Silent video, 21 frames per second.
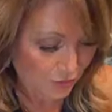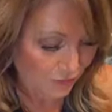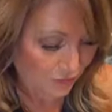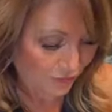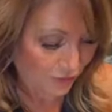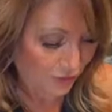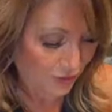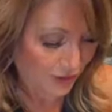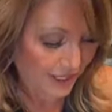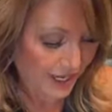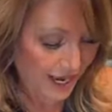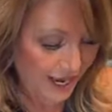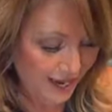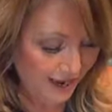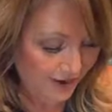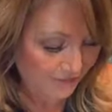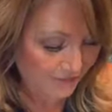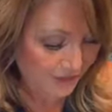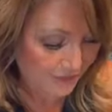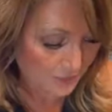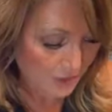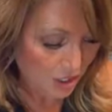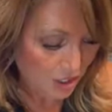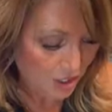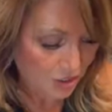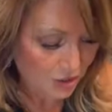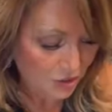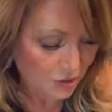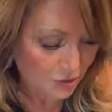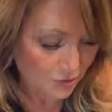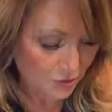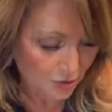of you who already have them,
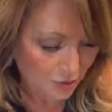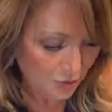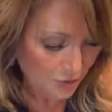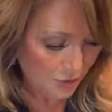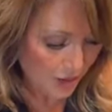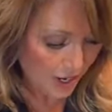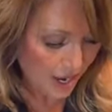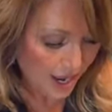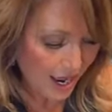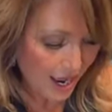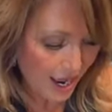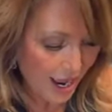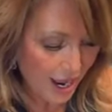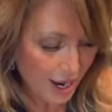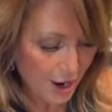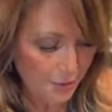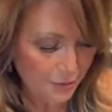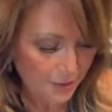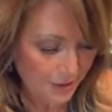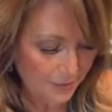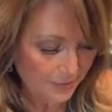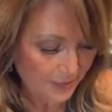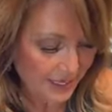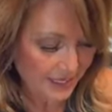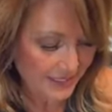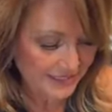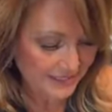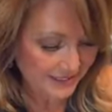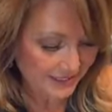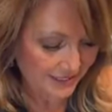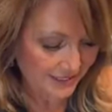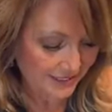you know how
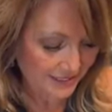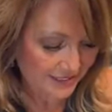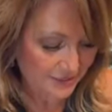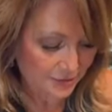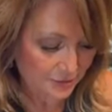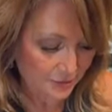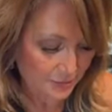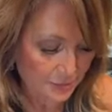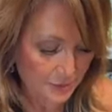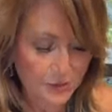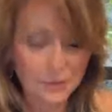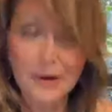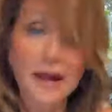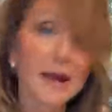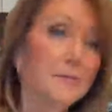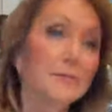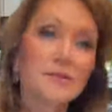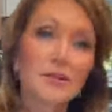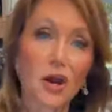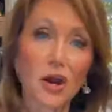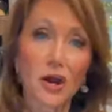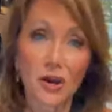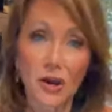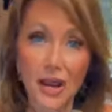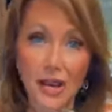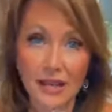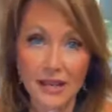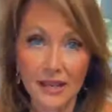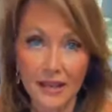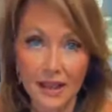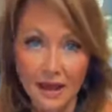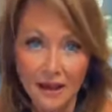amazing these grip and grabs are.
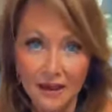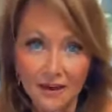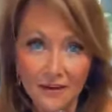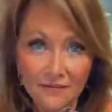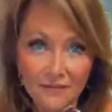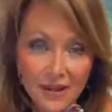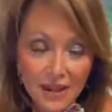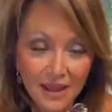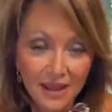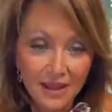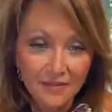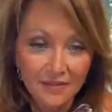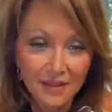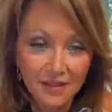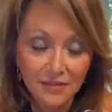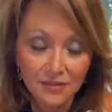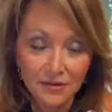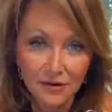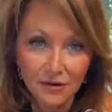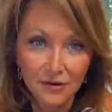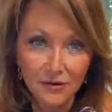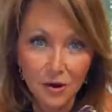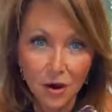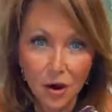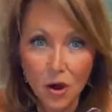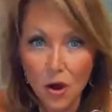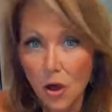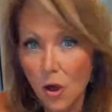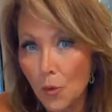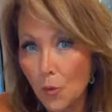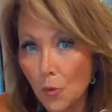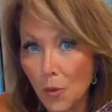I love that they're
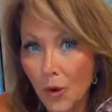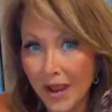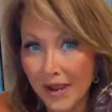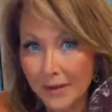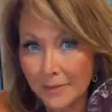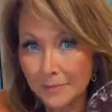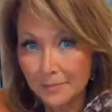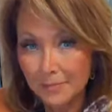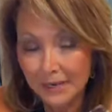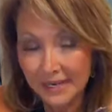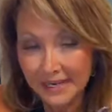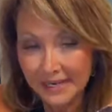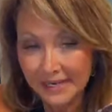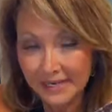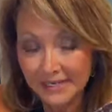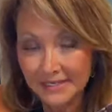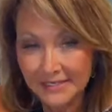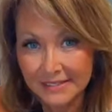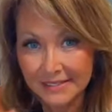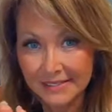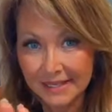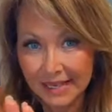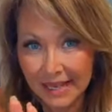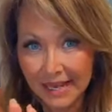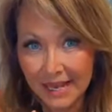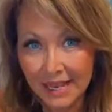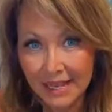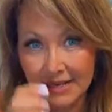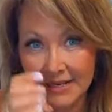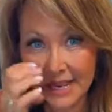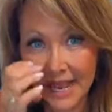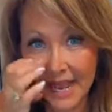all one piece
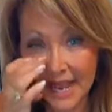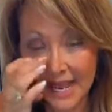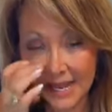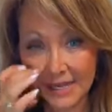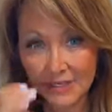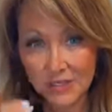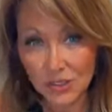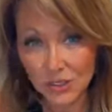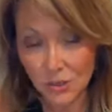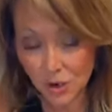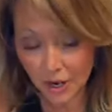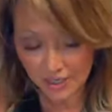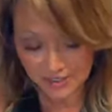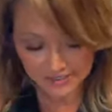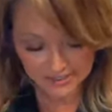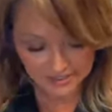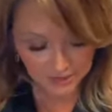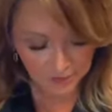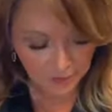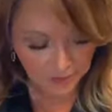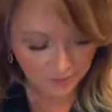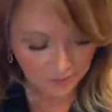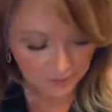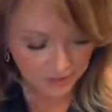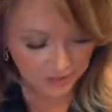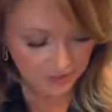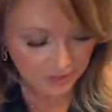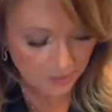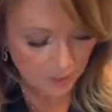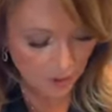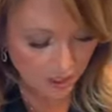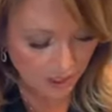and not
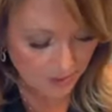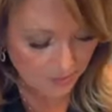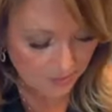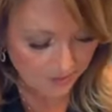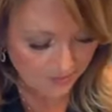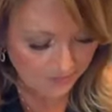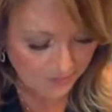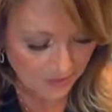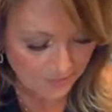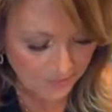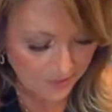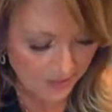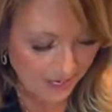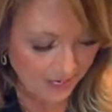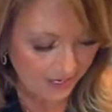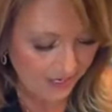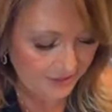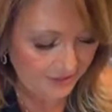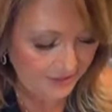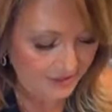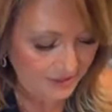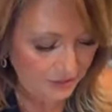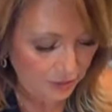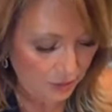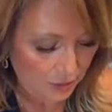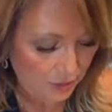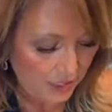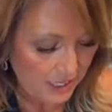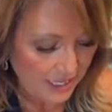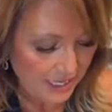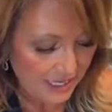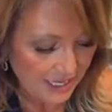scraping the bottom of my pan.
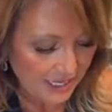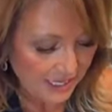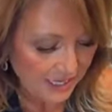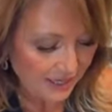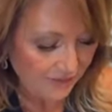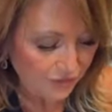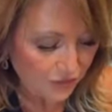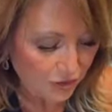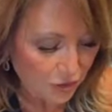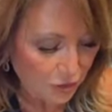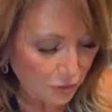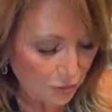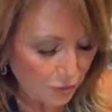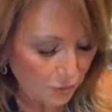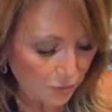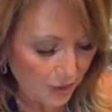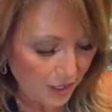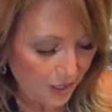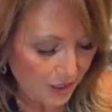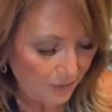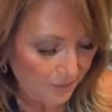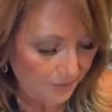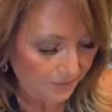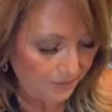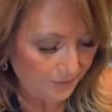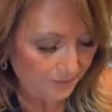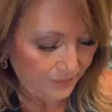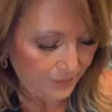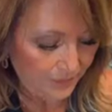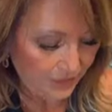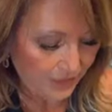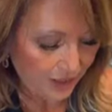So if you
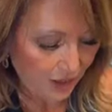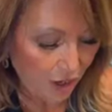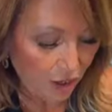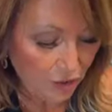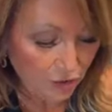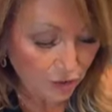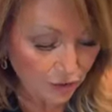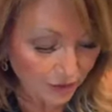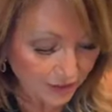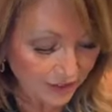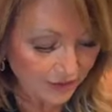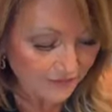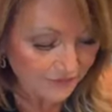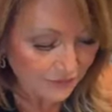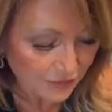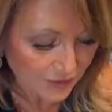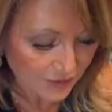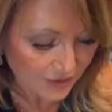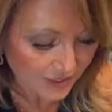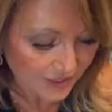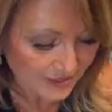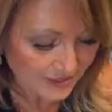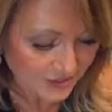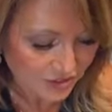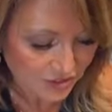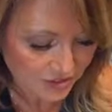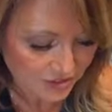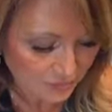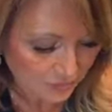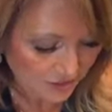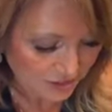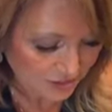are looking for this,
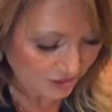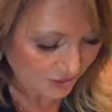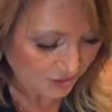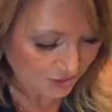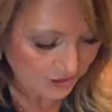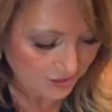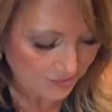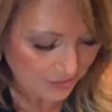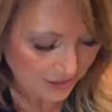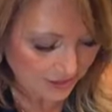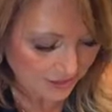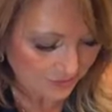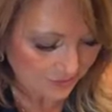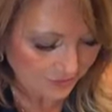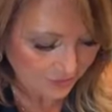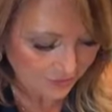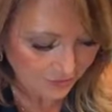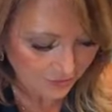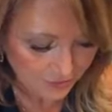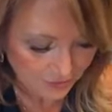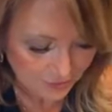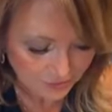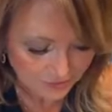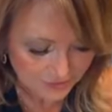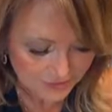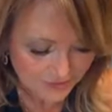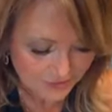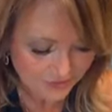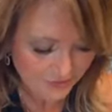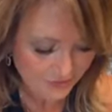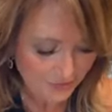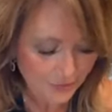just reach out to me. Who
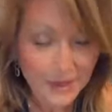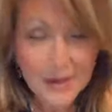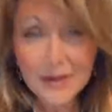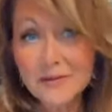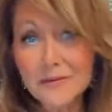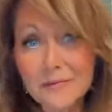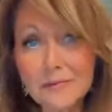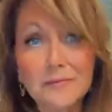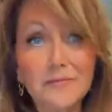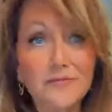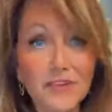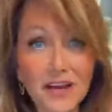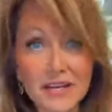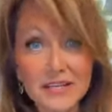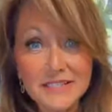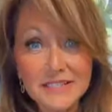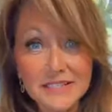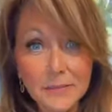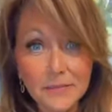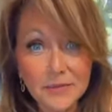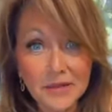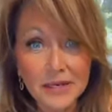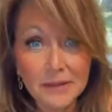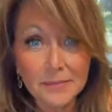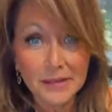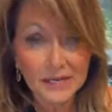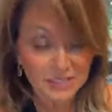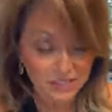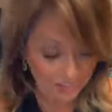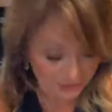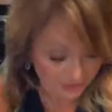knows? You might find something in